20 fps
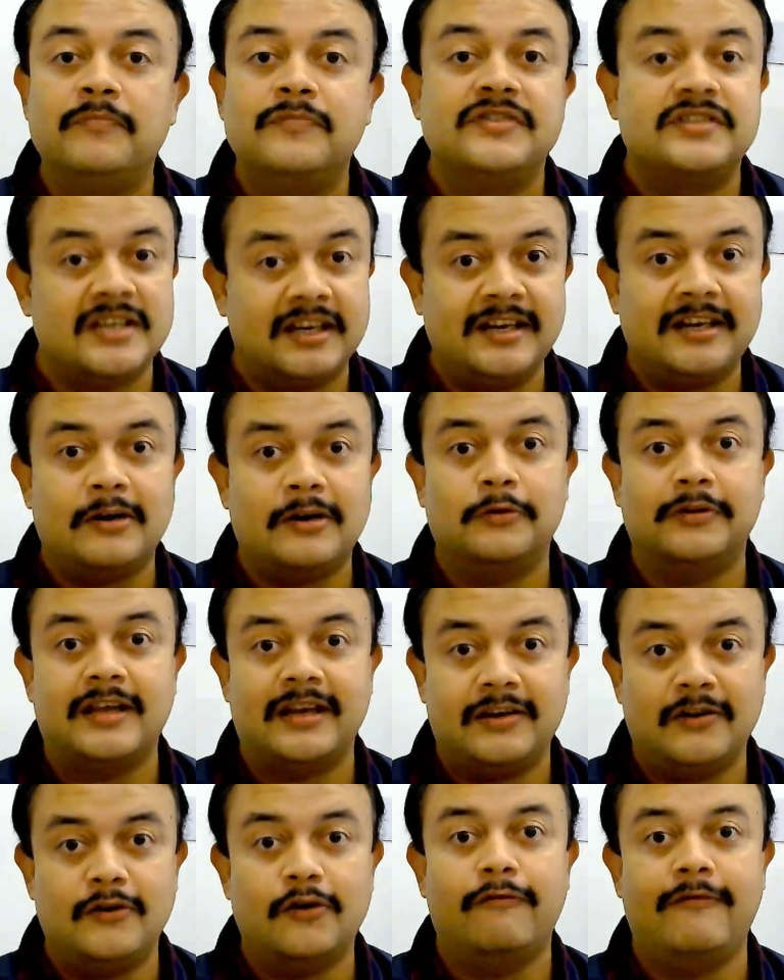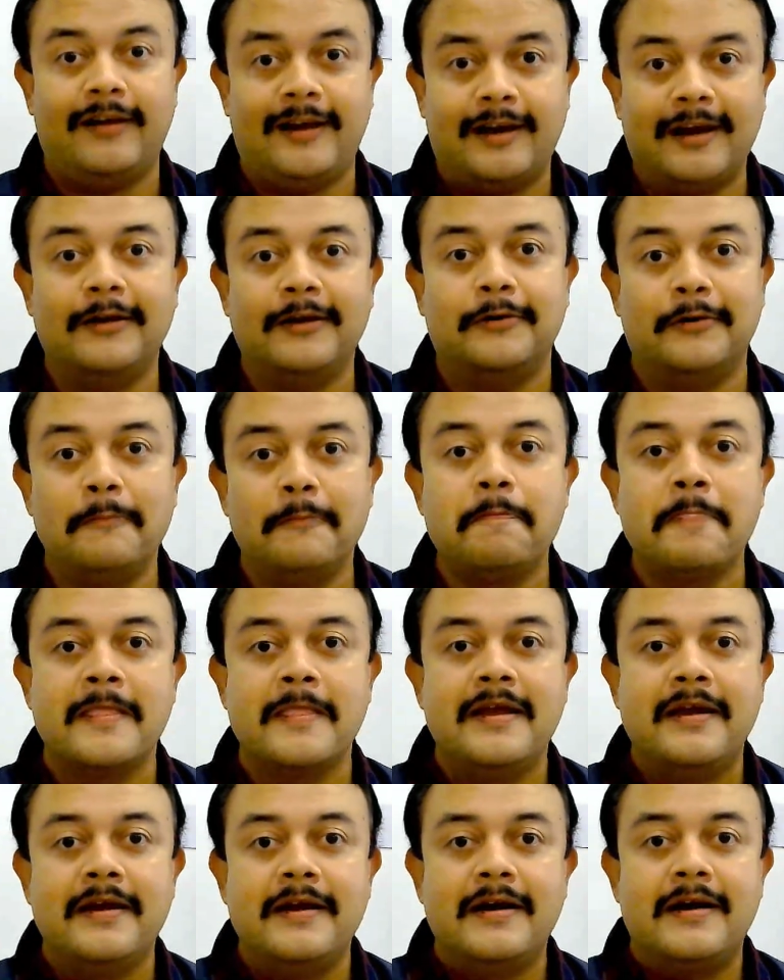Check it out, that novella, you
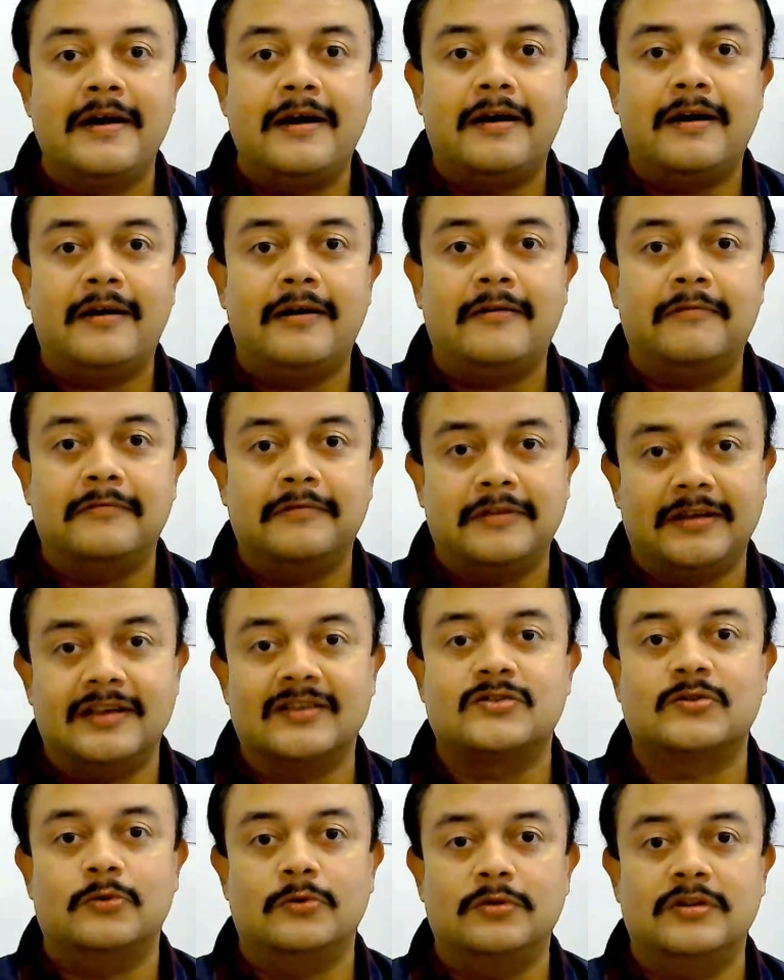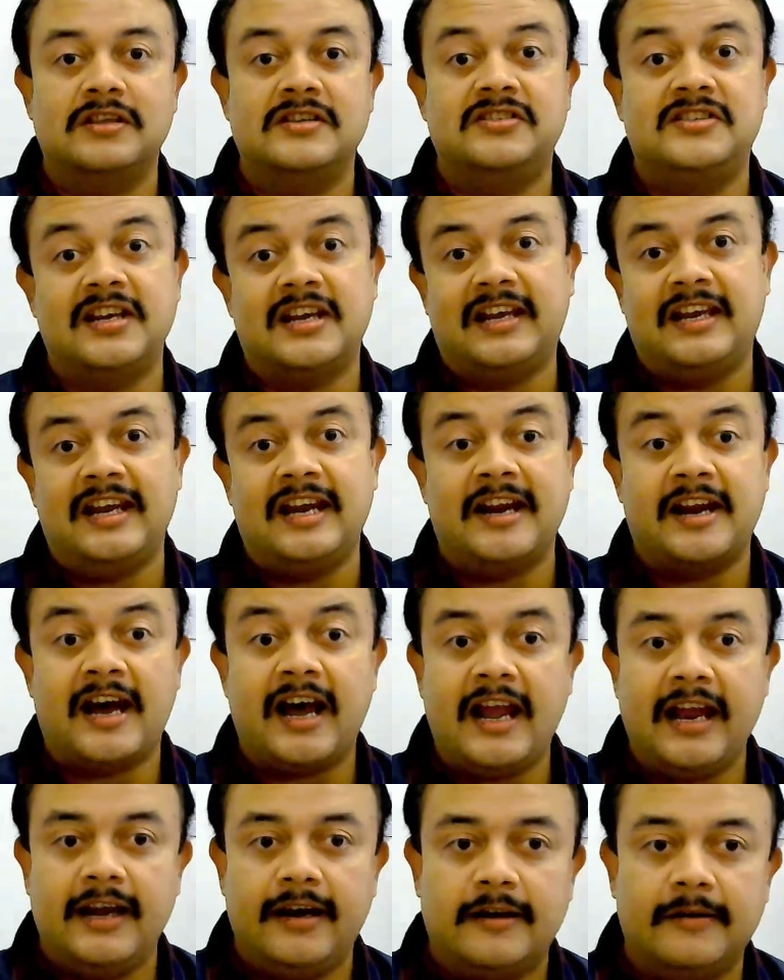know. Yeah, so the Jekyll and
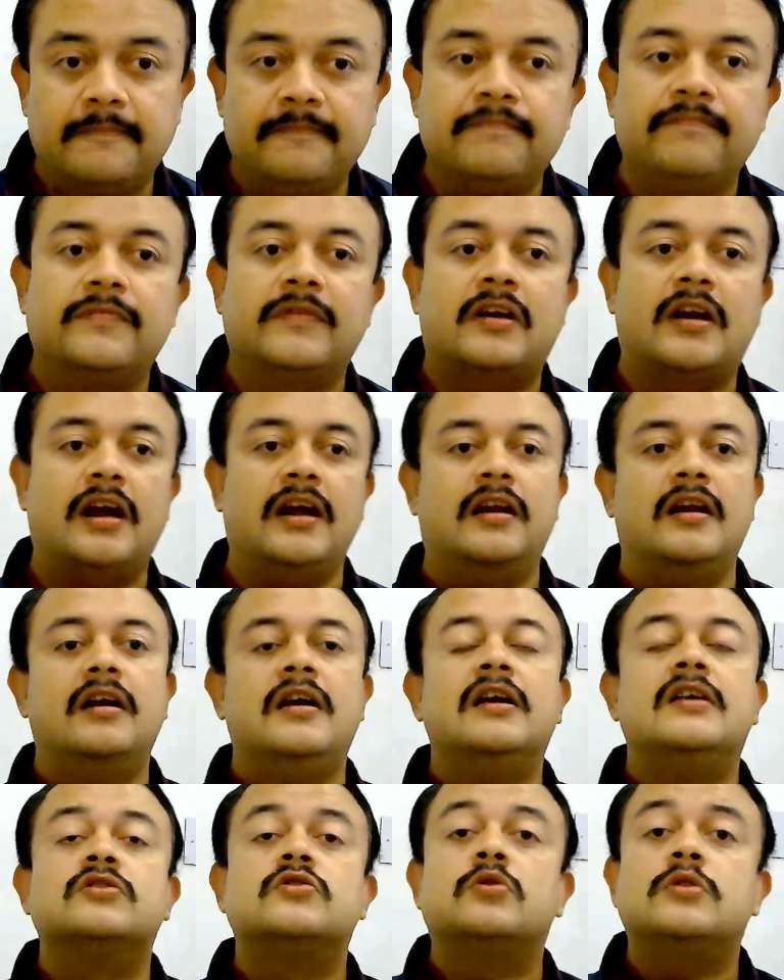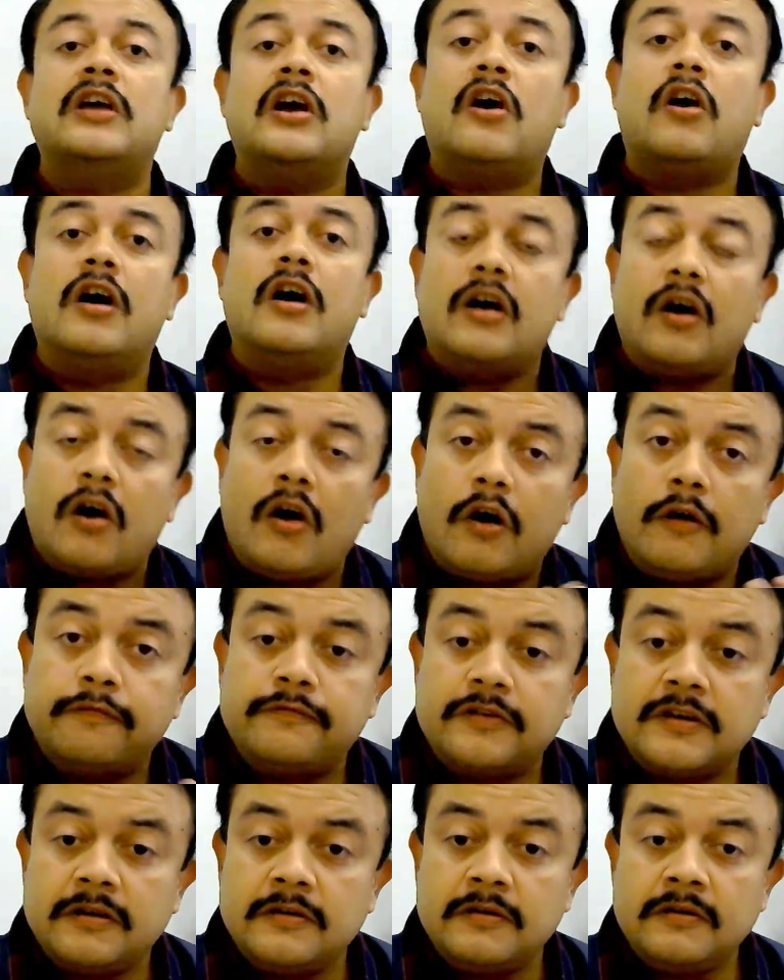Hyde, right? So they
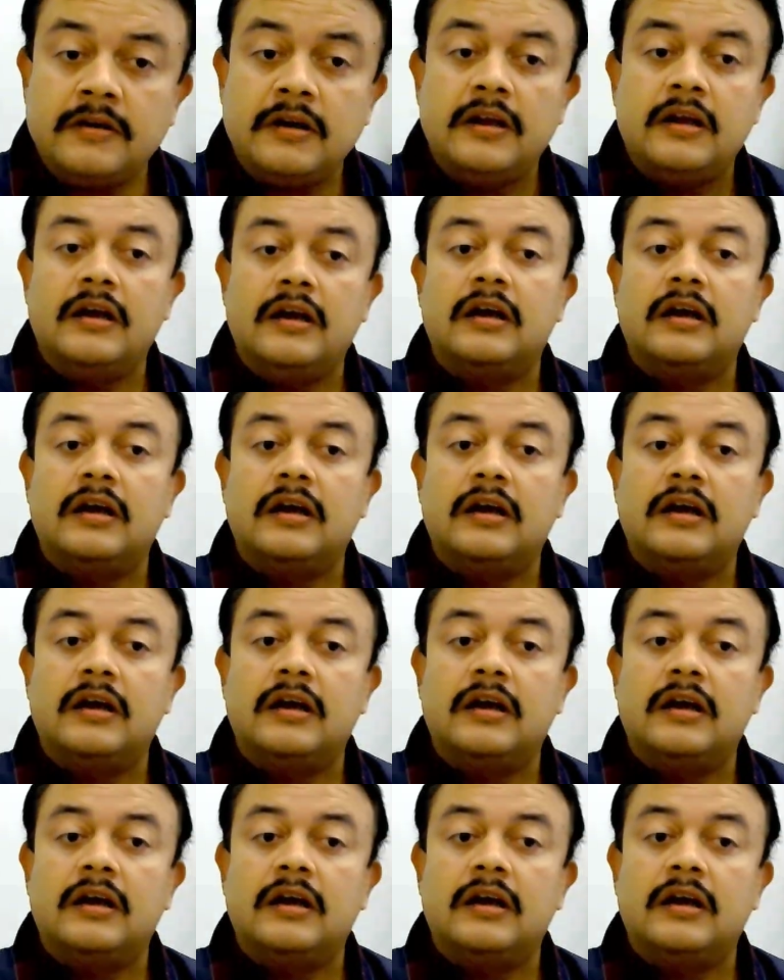often